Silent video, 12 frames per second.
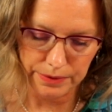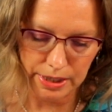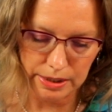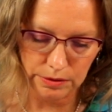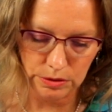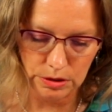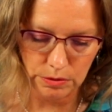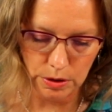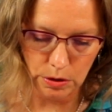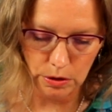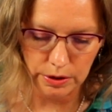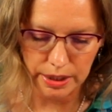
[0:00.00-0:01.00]
I don't do a
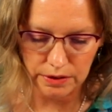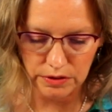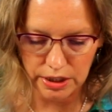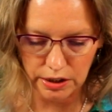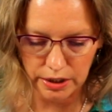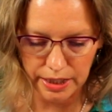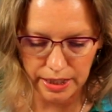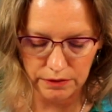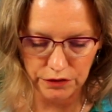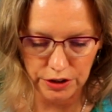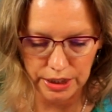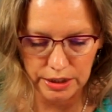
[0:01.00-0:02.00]
whole lot of decorating
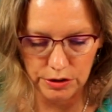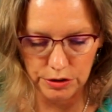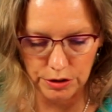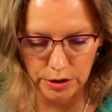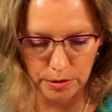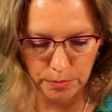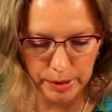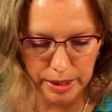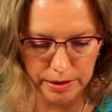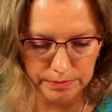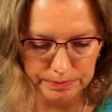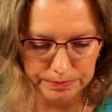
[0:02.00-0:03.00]
for Easter, but